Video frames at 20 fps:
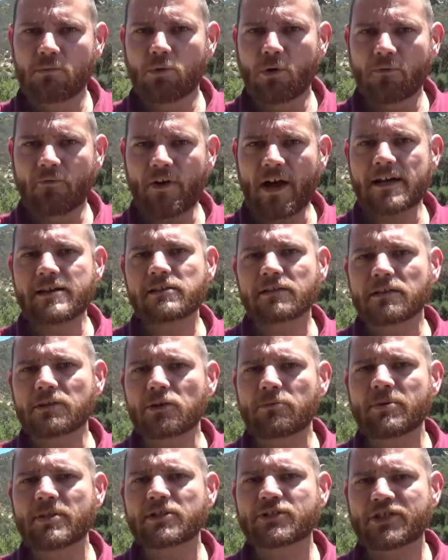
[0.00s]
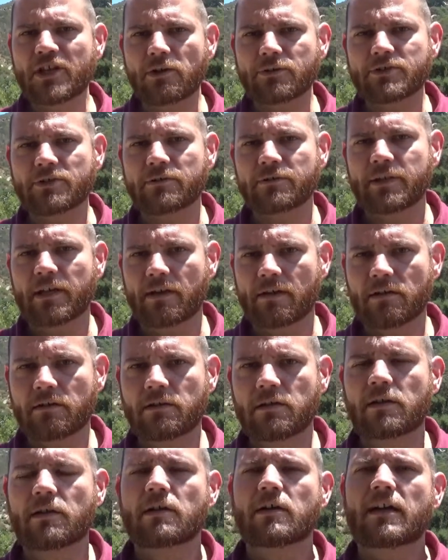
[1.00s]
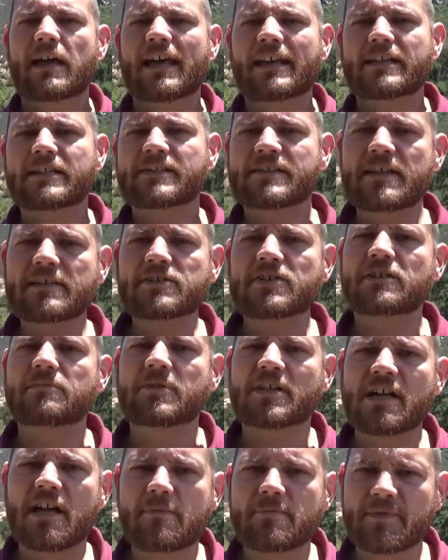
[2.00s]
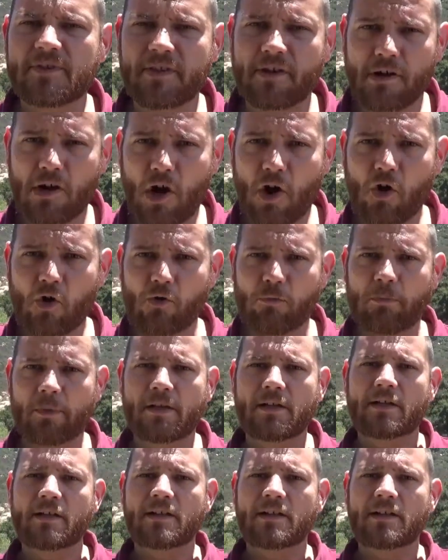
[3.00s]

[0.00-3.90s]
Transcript: will find a little bit of shelter in there, and it essentially becomes their home.